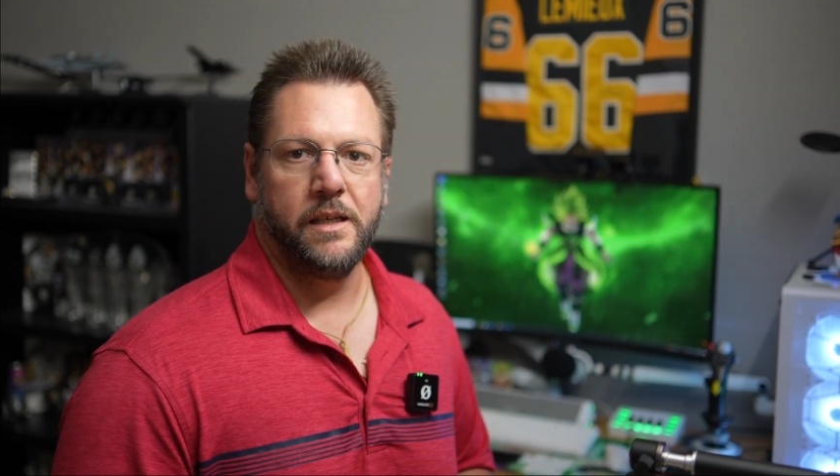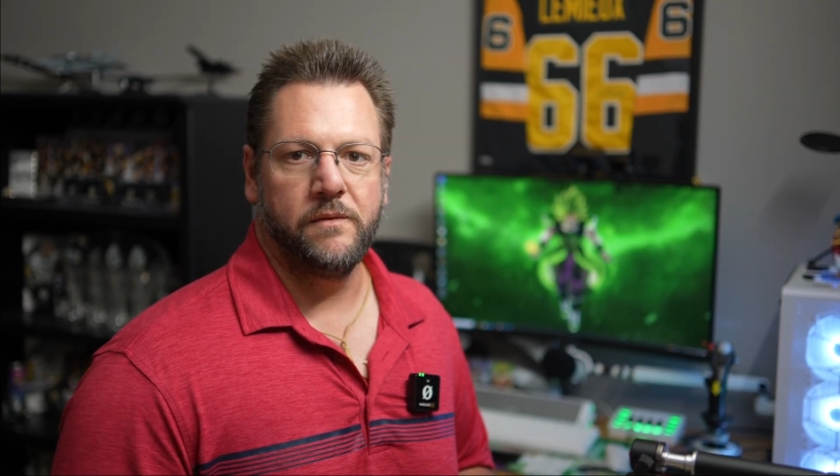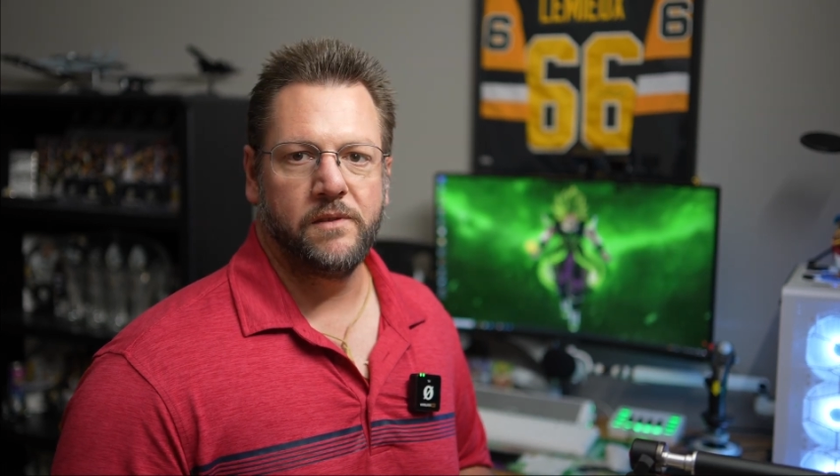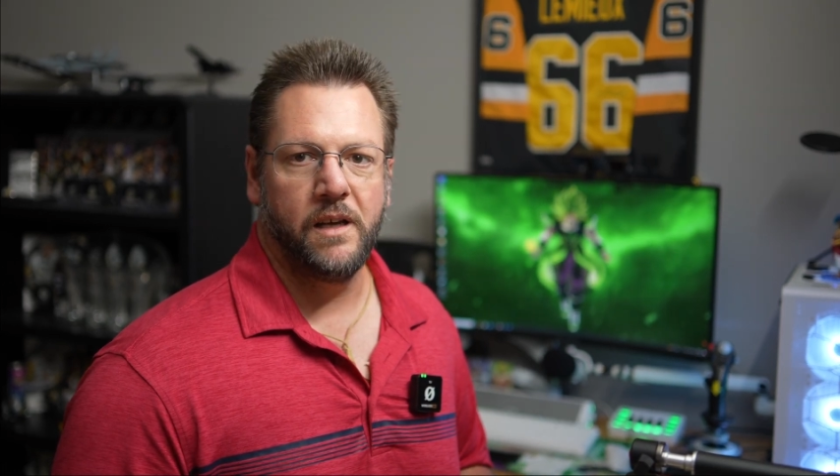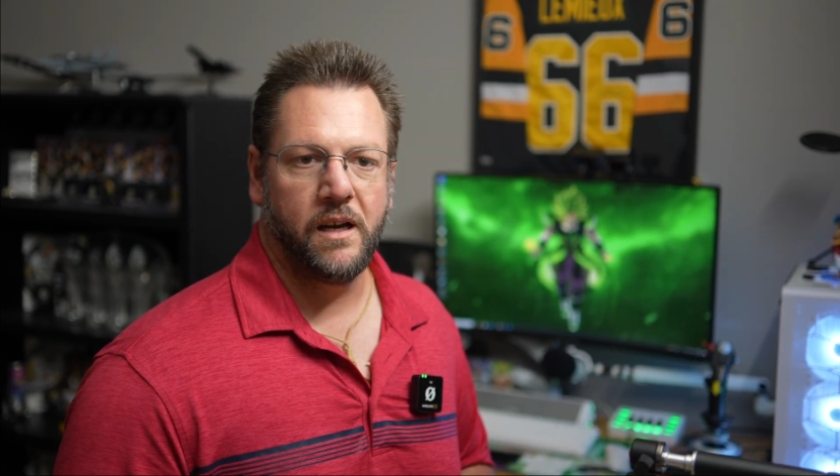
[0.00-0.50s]
If
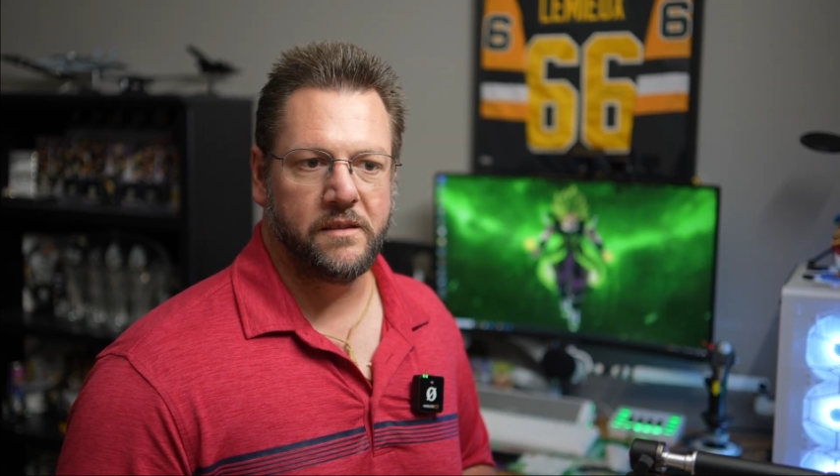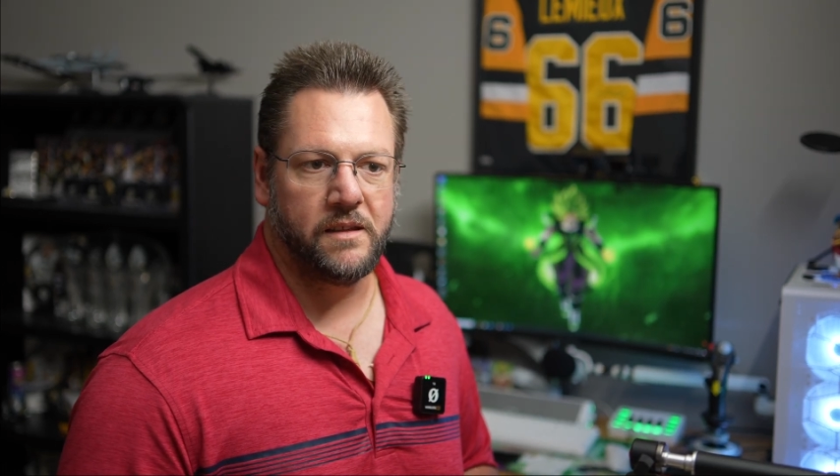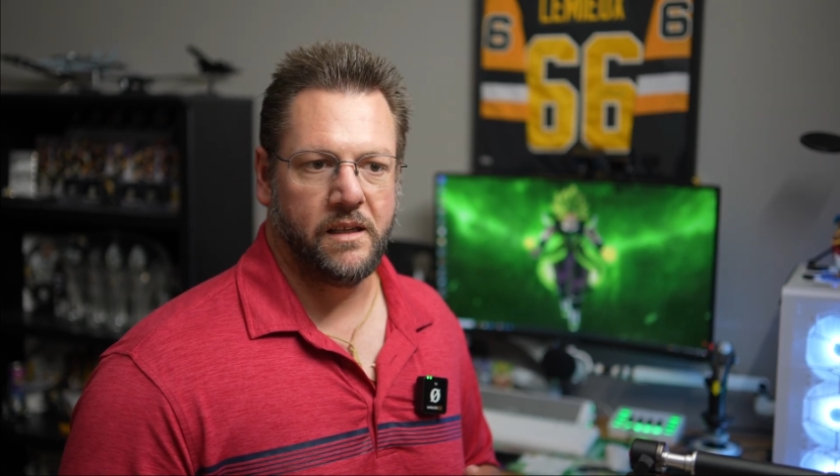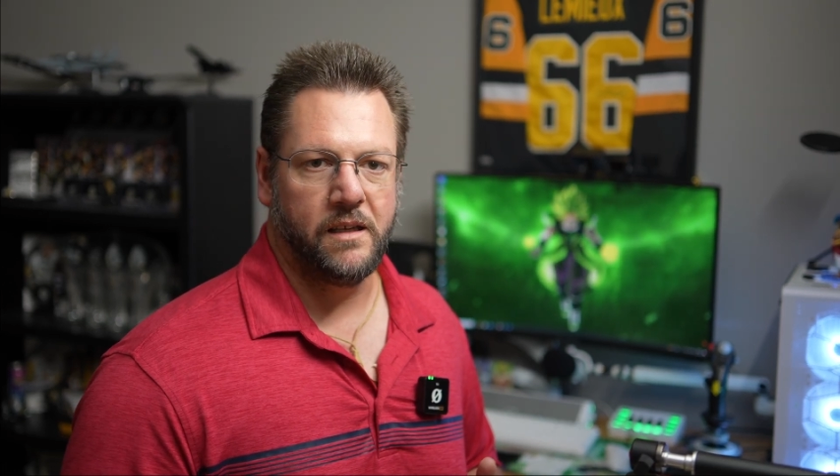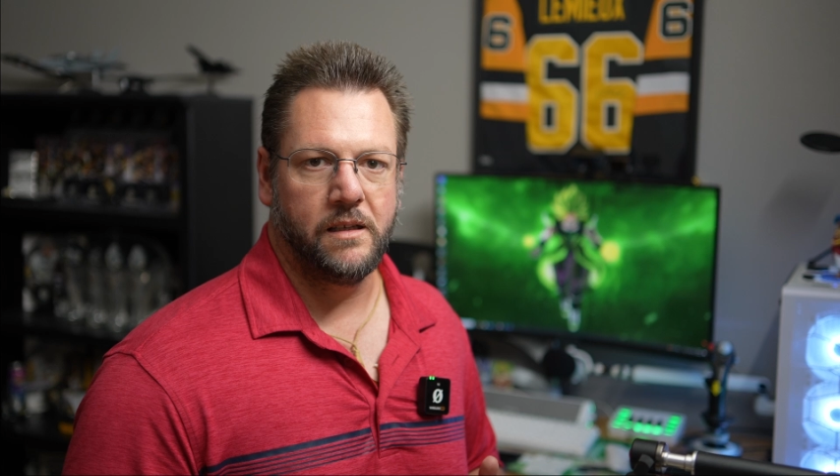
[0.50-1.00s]
not,
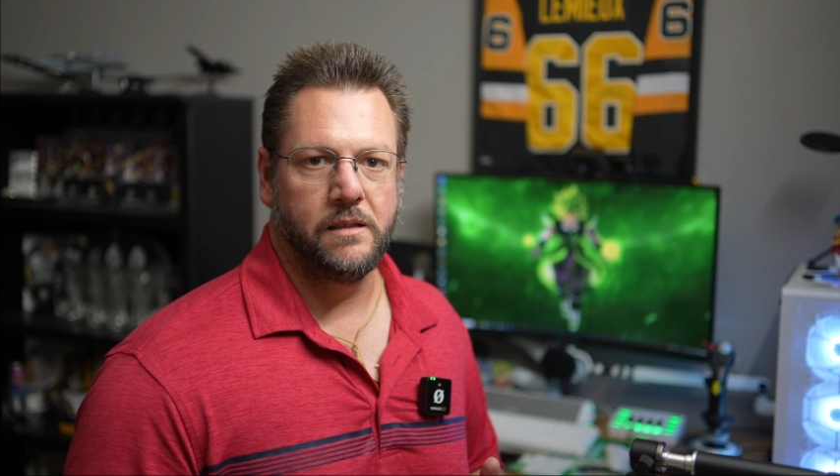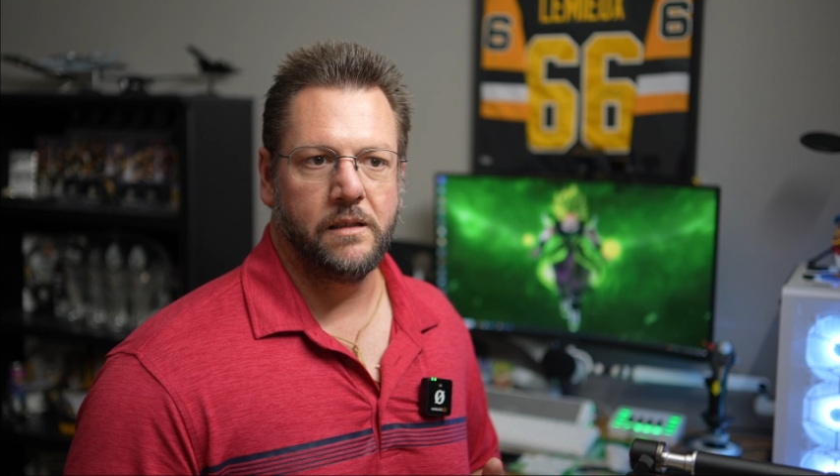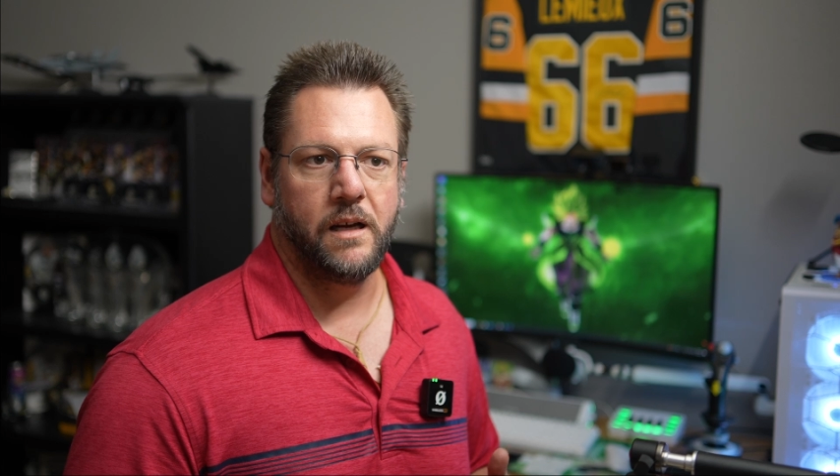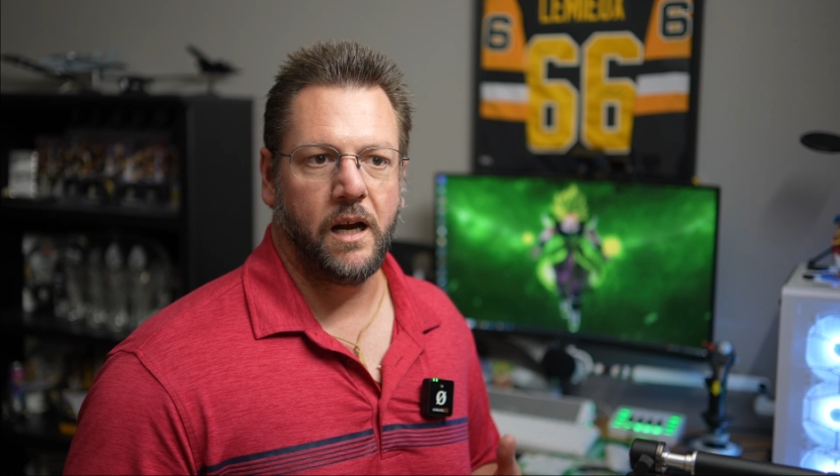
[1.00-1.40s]
then